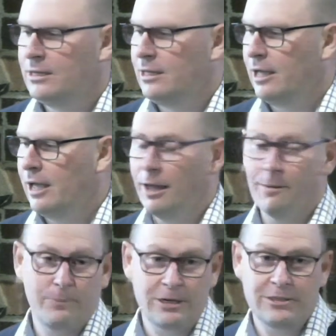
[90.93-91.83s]

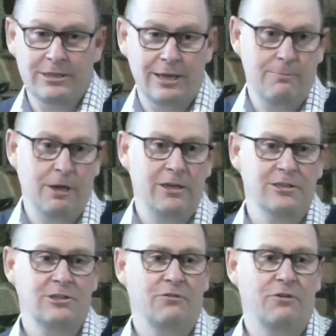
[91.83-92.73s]
But he said, make
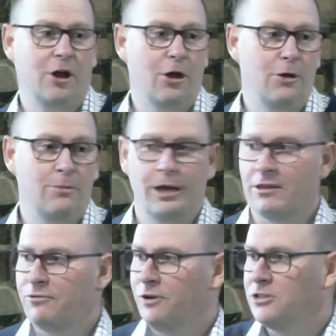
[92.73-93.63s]
yourself at home. The
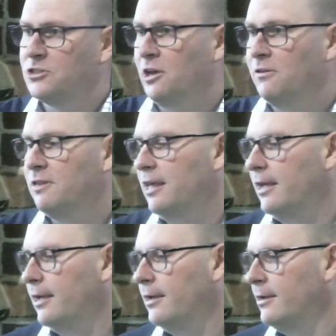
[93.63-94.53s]
fridge is over there.